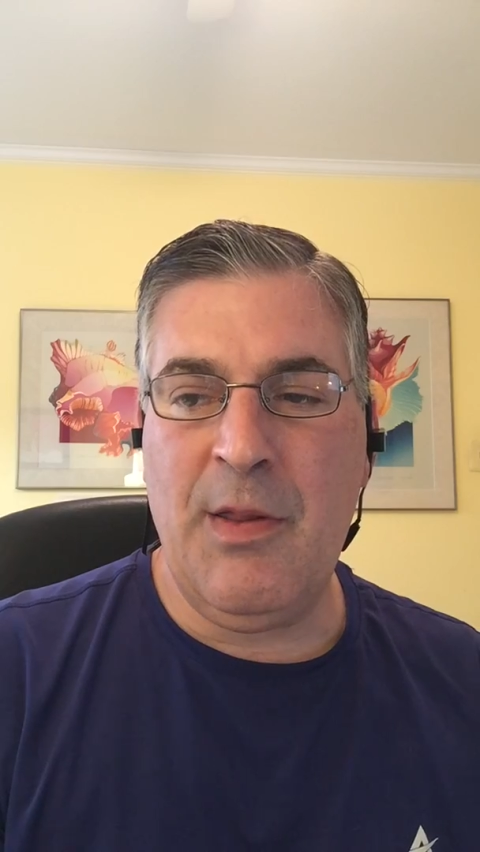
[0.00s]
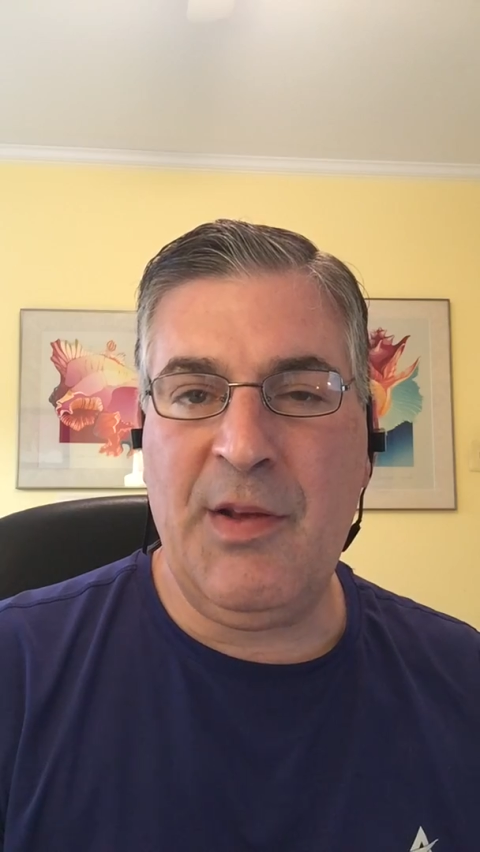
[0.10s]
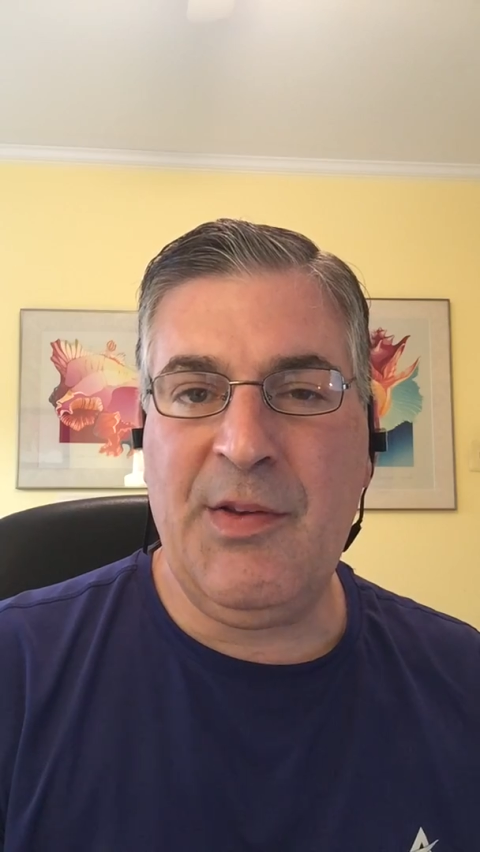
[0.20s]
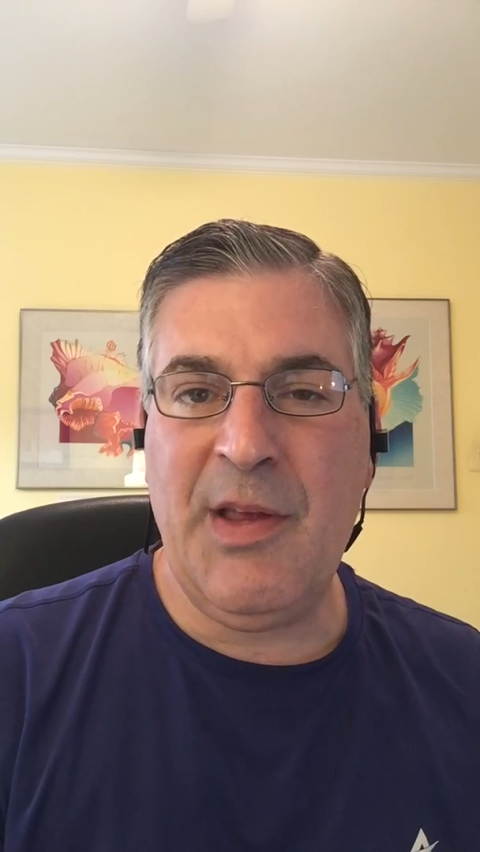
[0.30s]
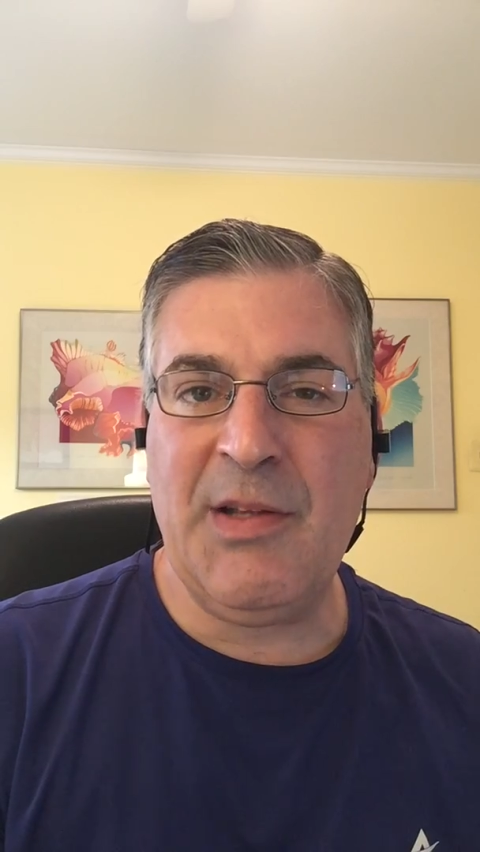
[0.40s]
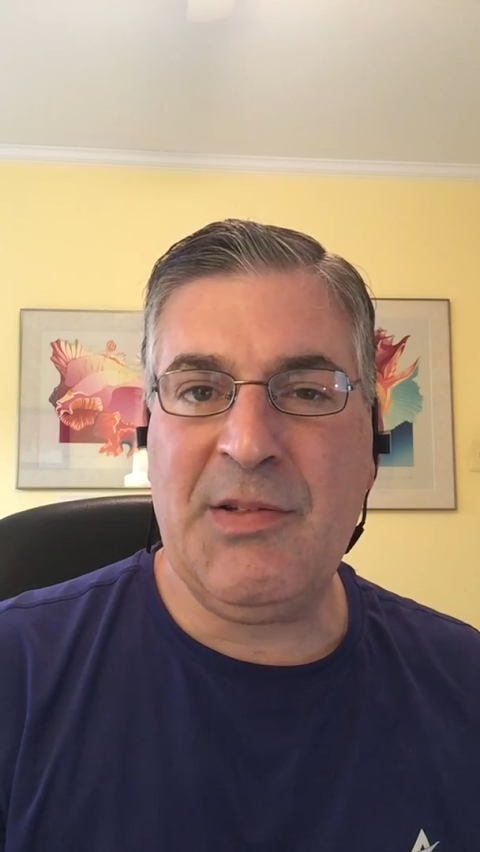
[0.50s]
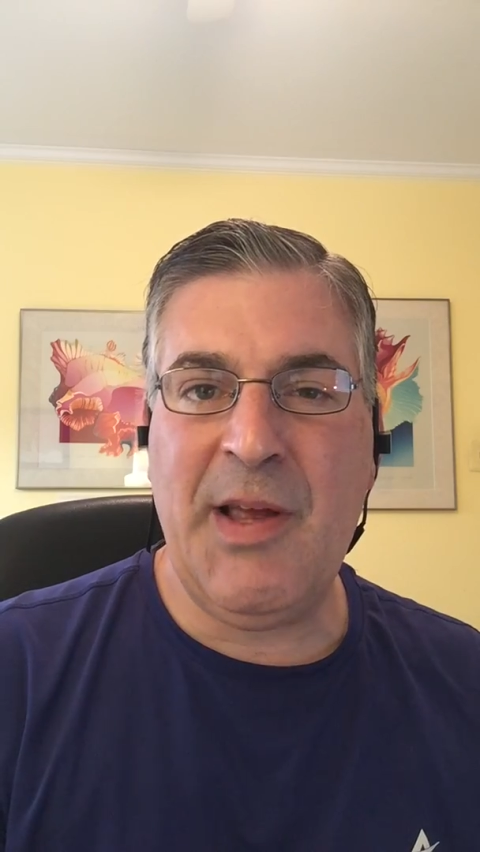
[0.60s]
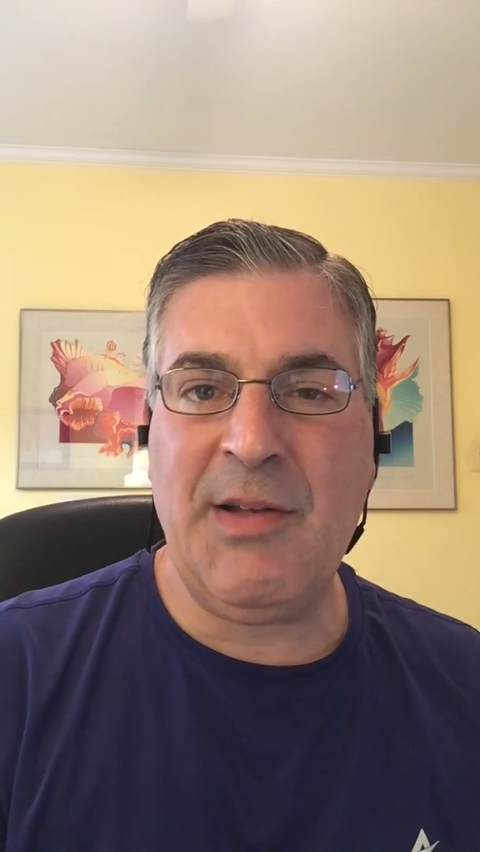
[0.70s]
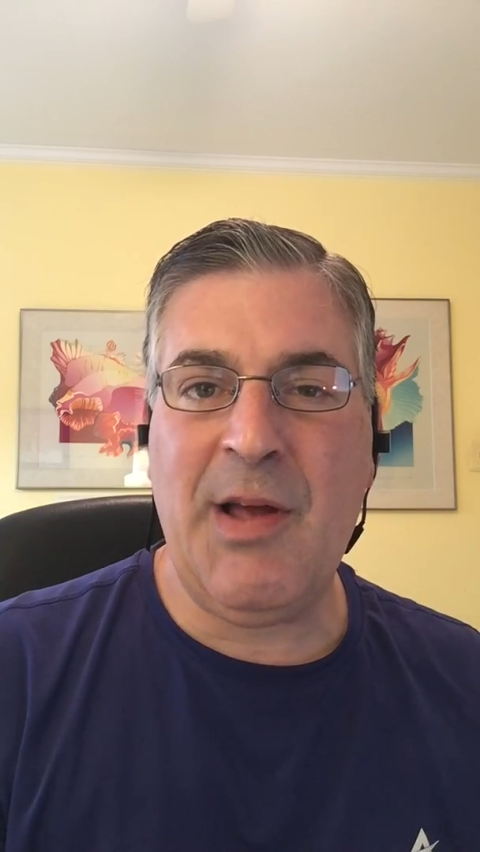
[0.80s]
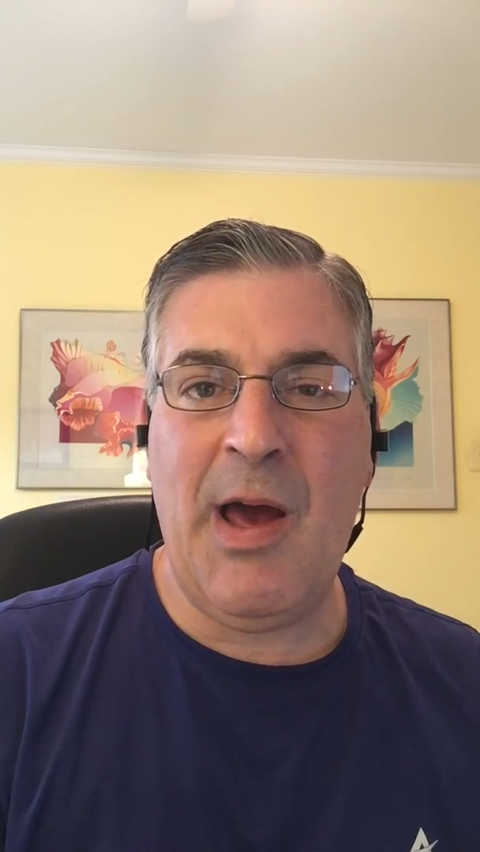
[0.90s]
these things
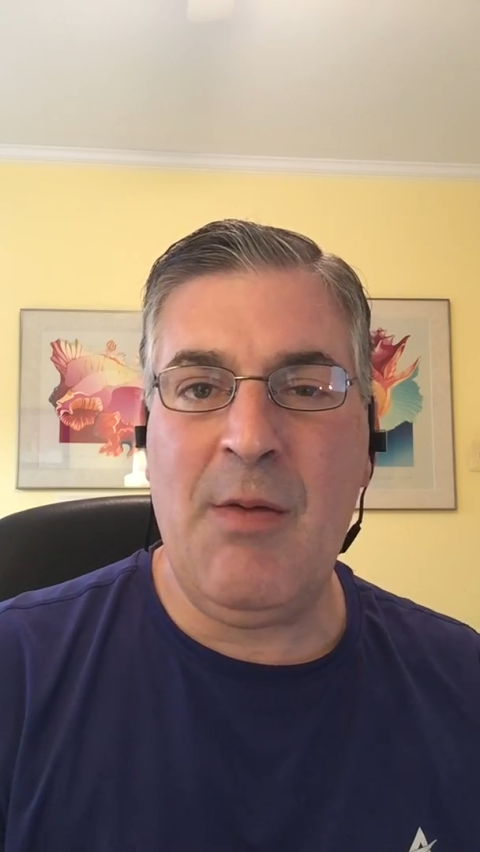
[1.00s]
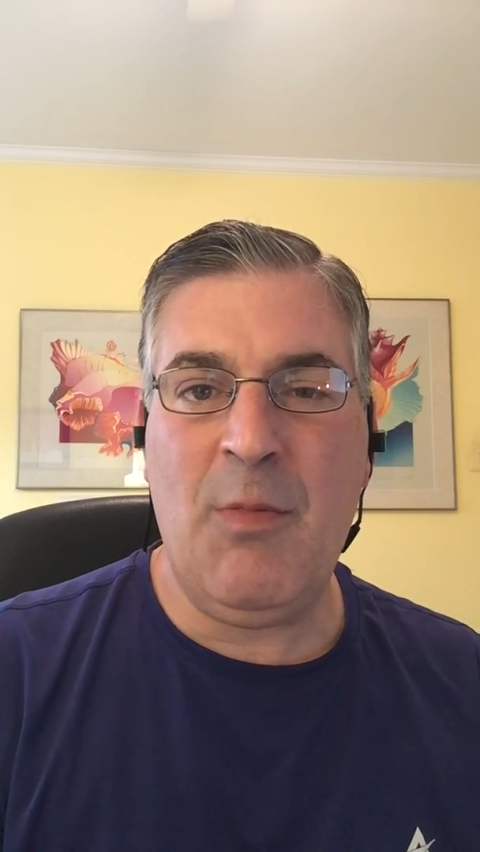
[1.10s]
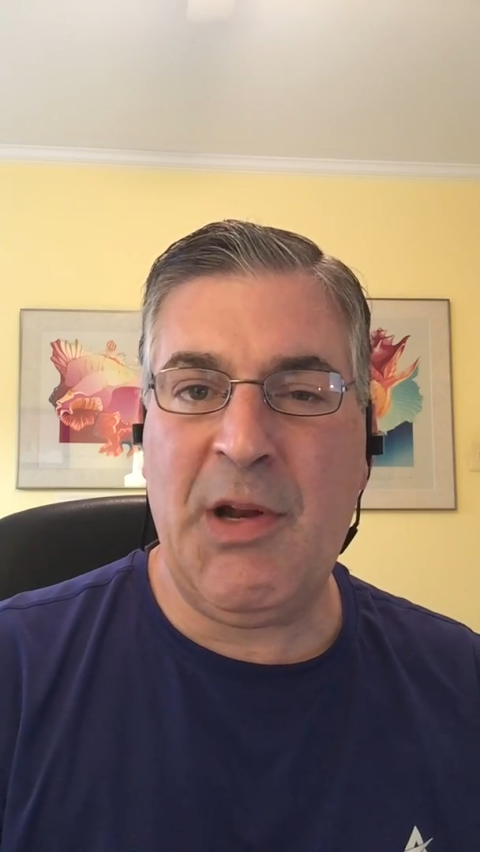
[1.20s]
take time.